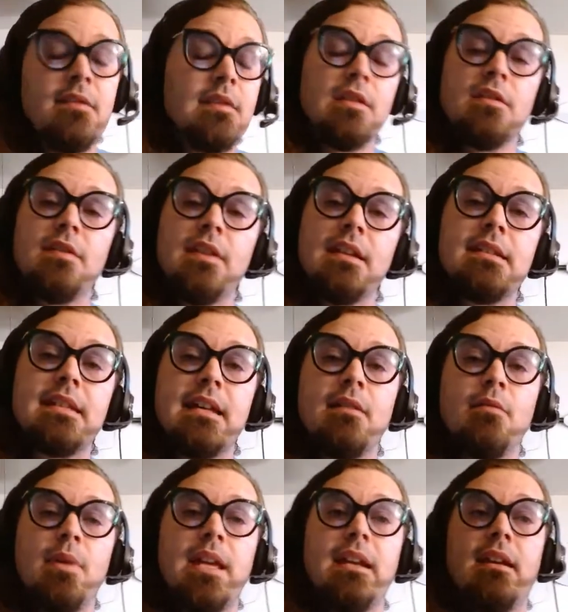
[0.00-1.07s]
The other thing is
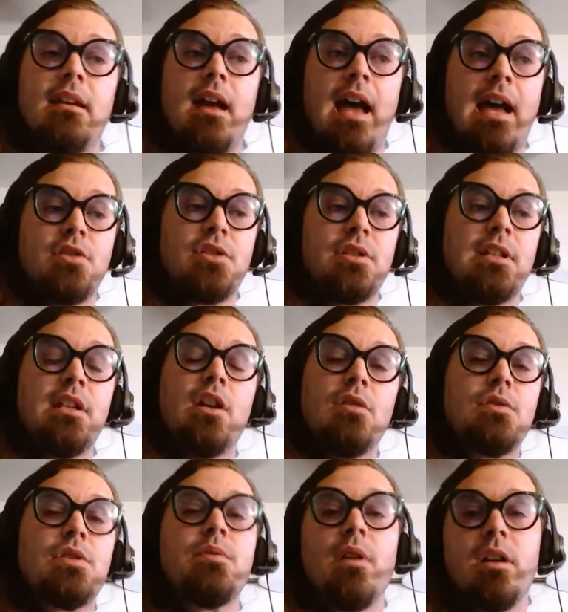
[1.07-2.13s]
that we can actually
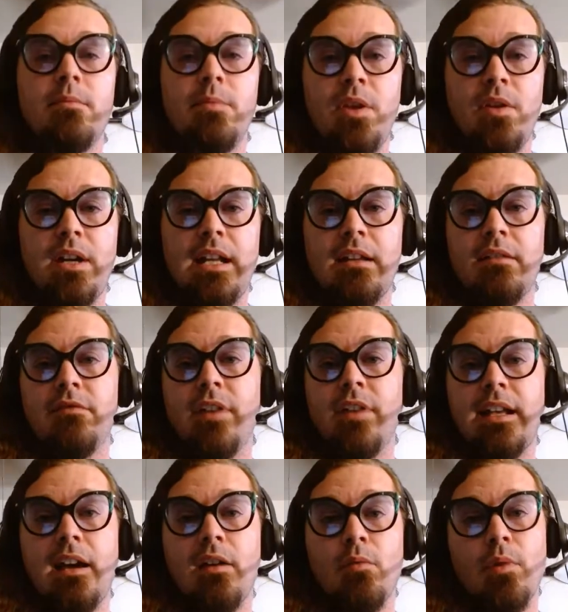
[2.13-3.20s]
go to our community and
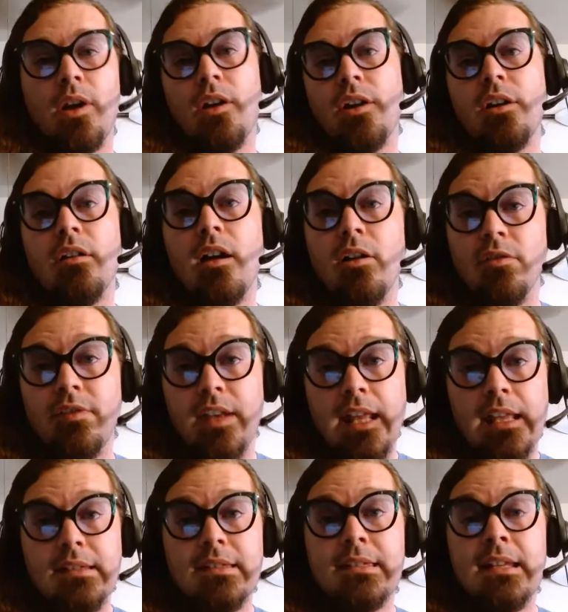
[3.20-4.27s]
find out what are your health
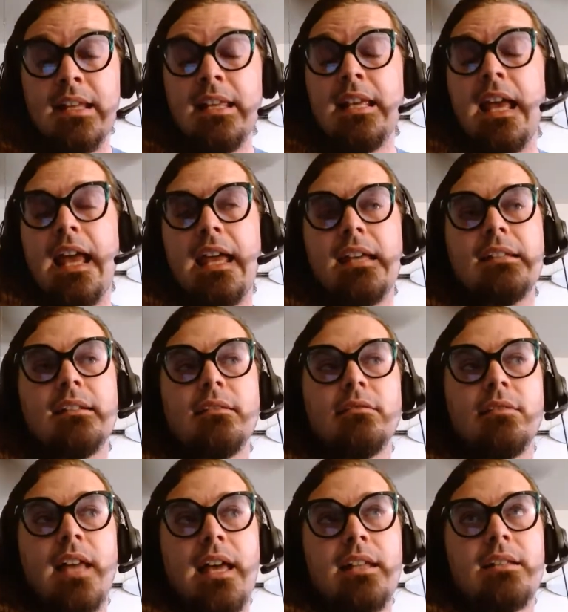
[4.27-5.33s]
needs and
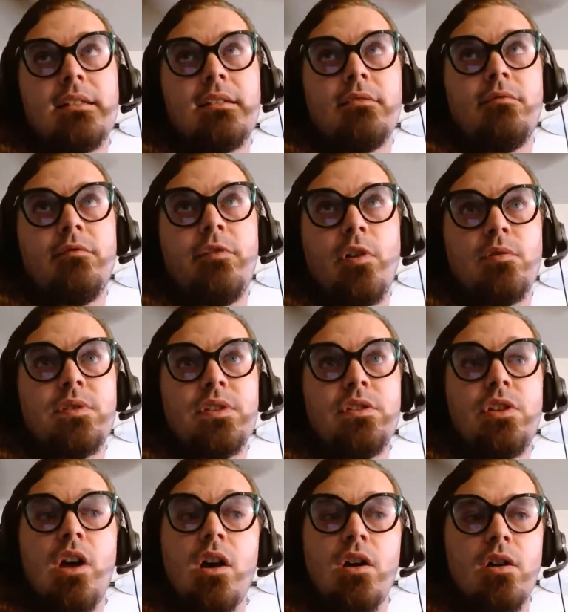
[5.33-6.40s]
let folks
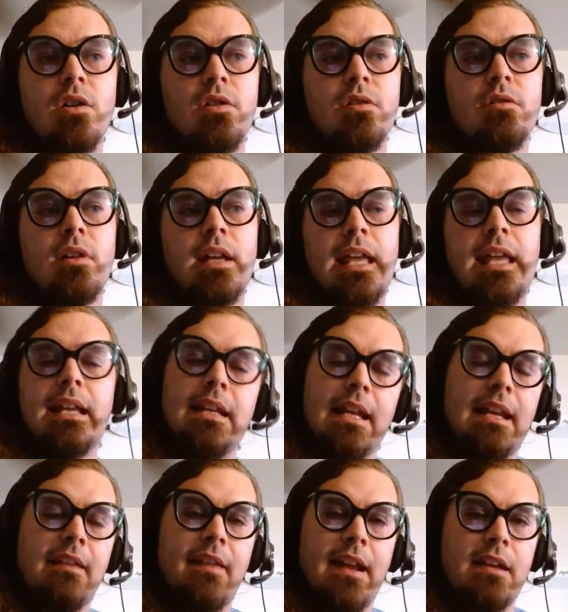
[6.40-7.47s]
know in
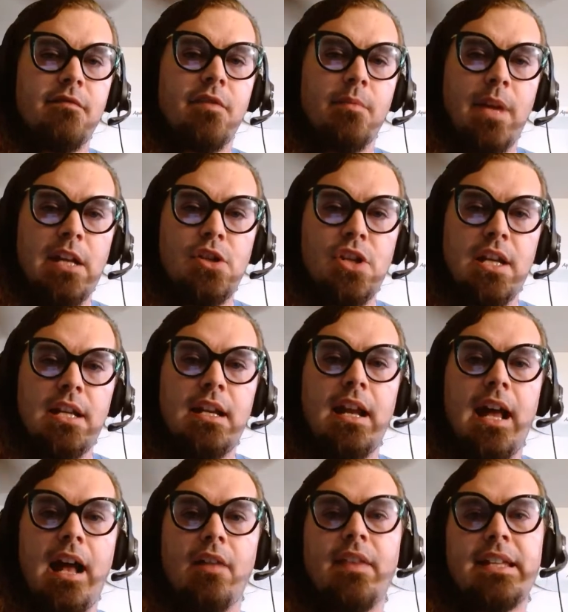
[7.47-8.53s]
getting that information
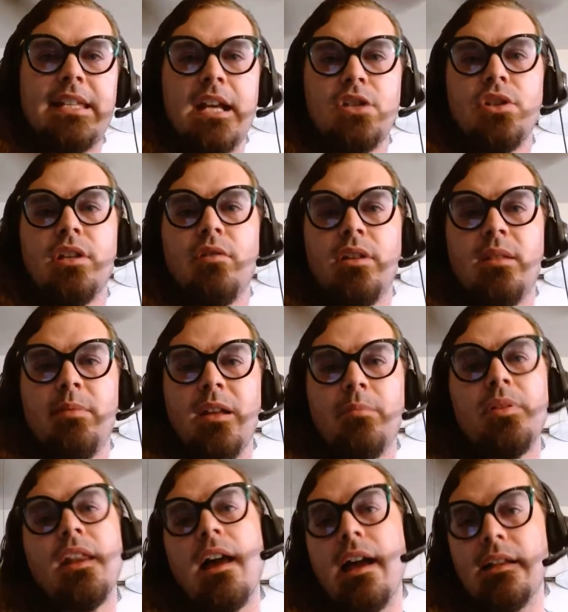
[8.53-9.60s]
how that's actually going to be
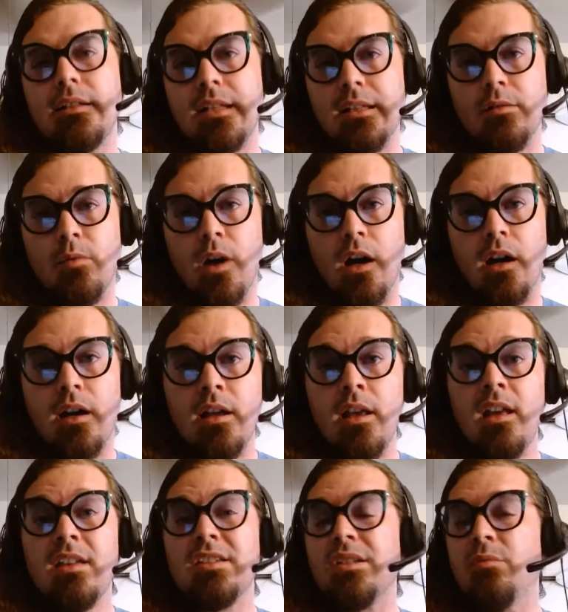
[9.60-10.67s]
applied to the work.
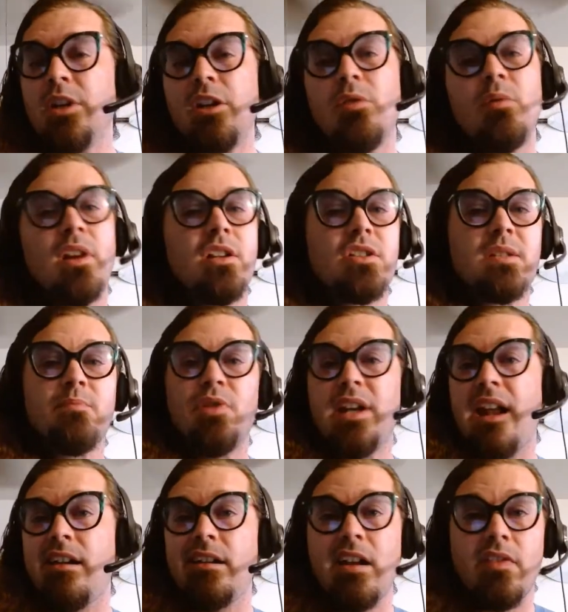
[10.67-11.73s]
So we don't want to just put
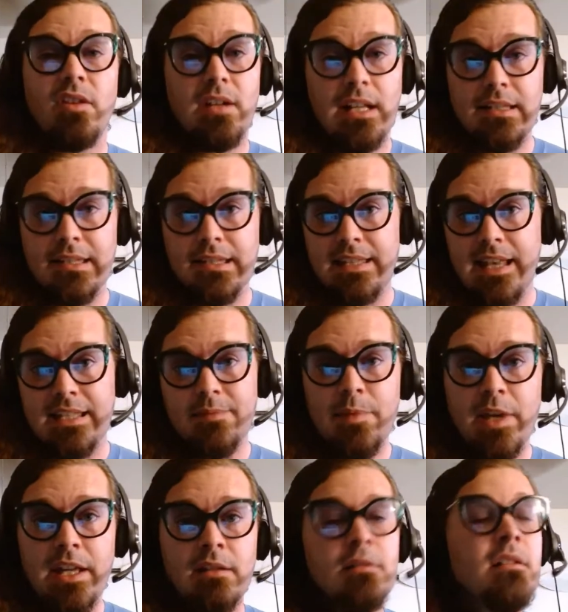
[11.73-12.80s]
out another needs
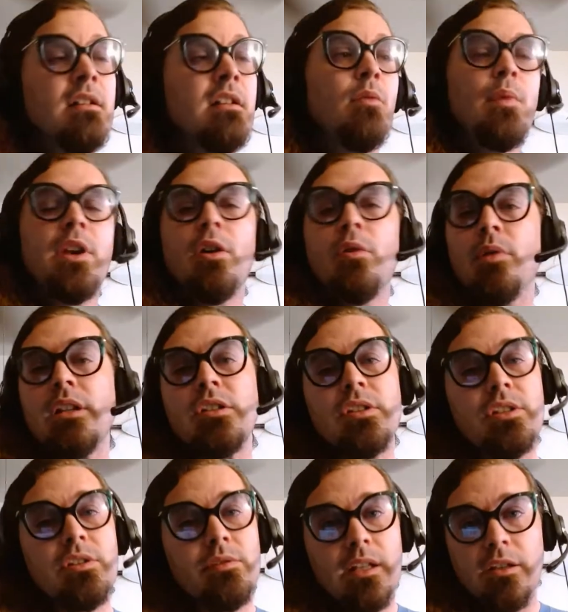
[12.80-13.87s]
assessment. We don't want to
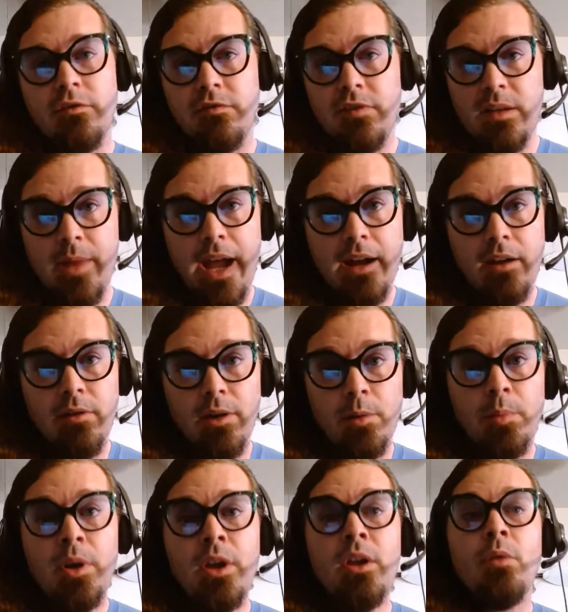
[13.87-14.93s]
just do another feedback
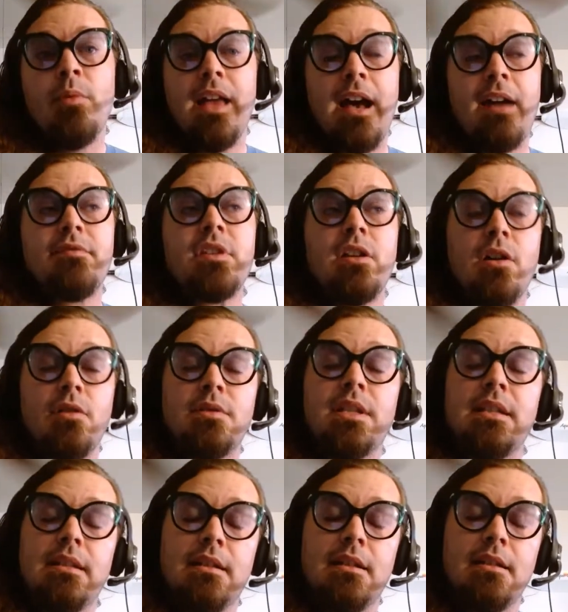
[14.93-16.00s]
group. We have to go
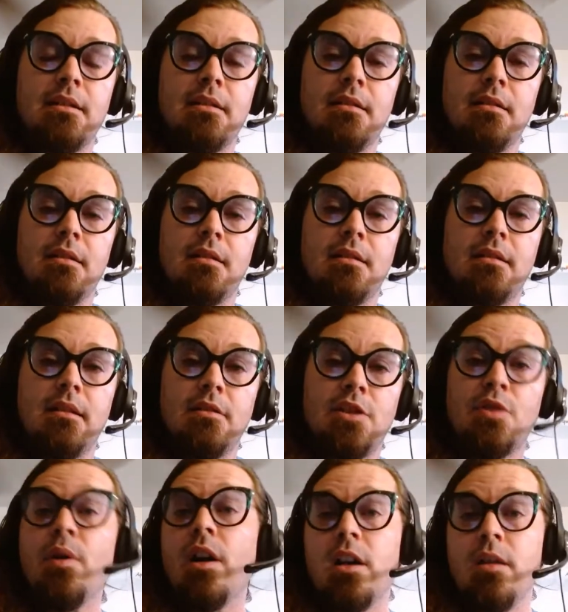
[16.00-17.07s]
to
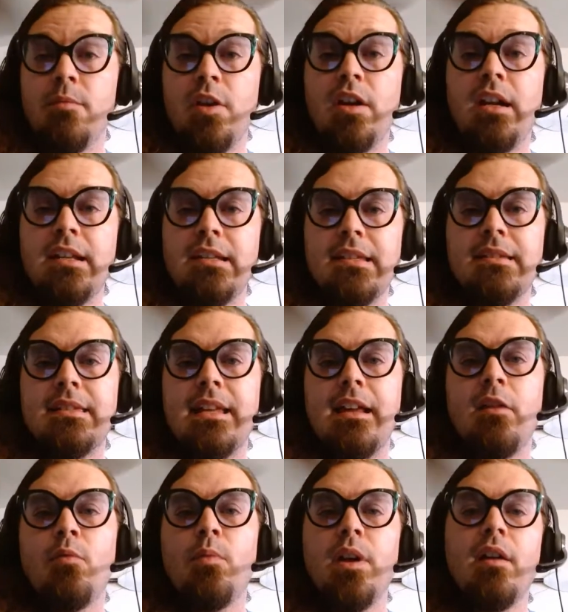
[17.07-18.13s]
to our communities and
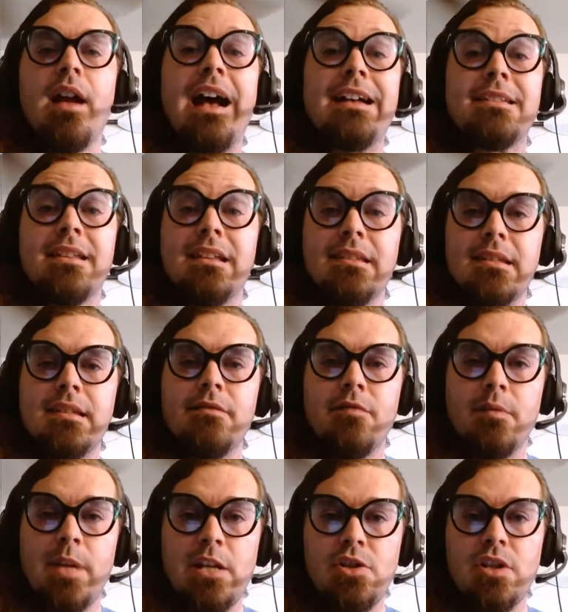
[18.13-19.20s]
say, we are asking this
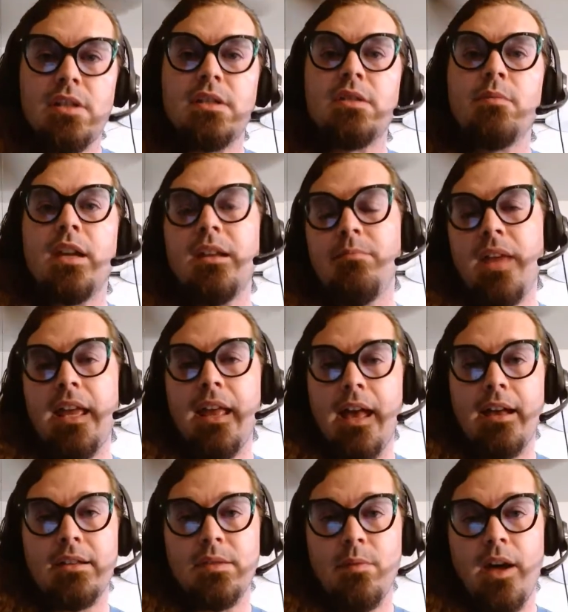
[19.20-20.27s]
information so we can make
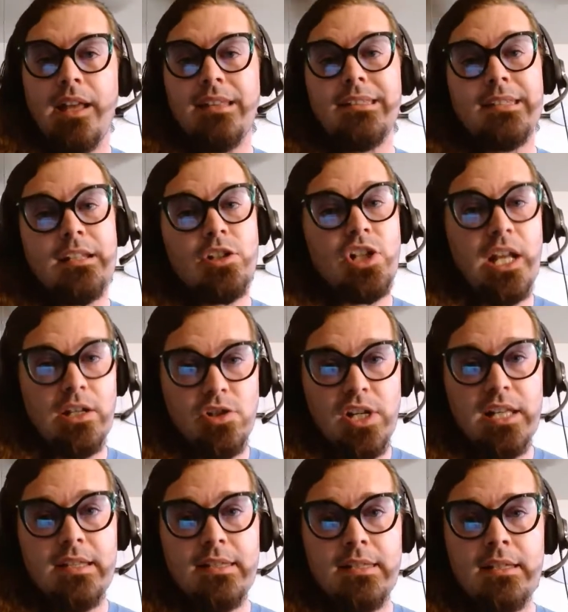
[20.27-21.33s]
X, Y, and Z
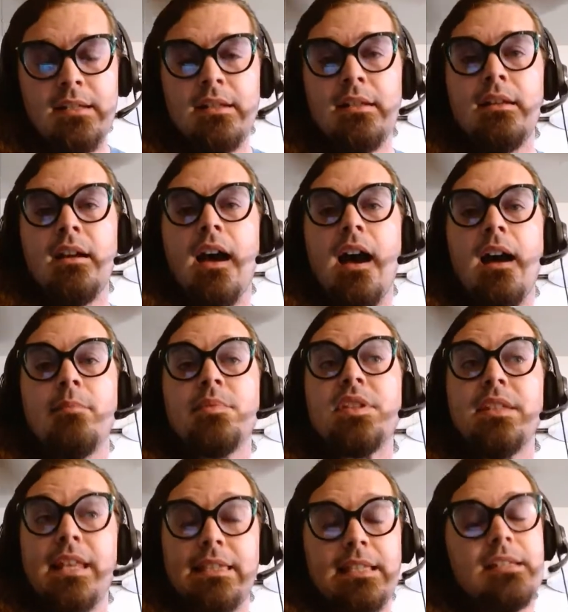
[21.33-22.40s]
changes
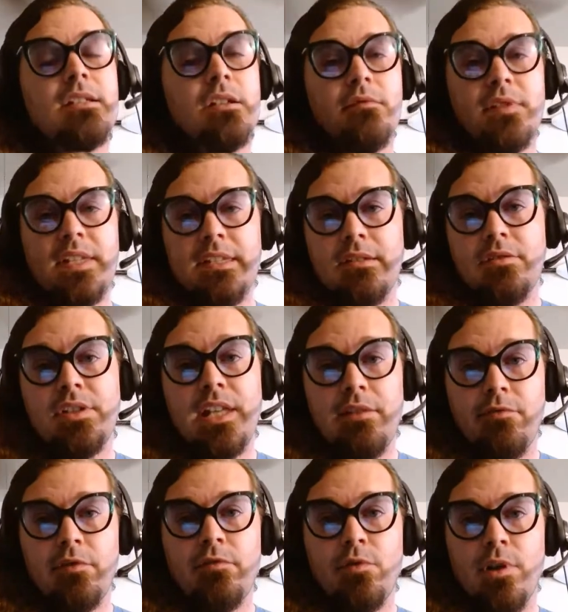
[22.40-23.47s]
so that these services are
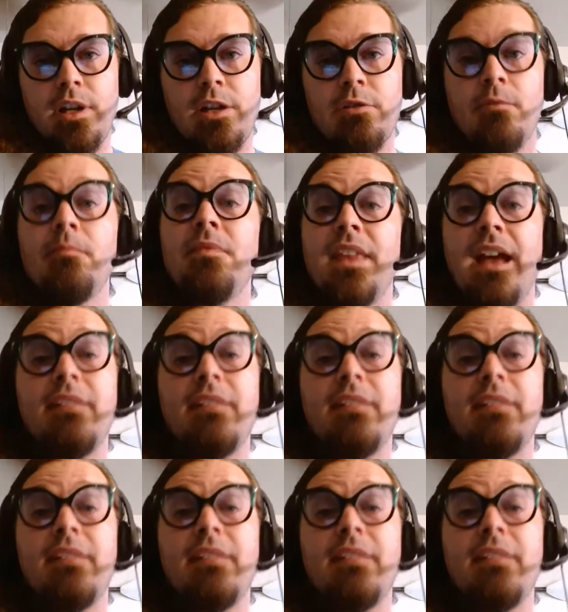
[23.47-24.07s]
safer for you.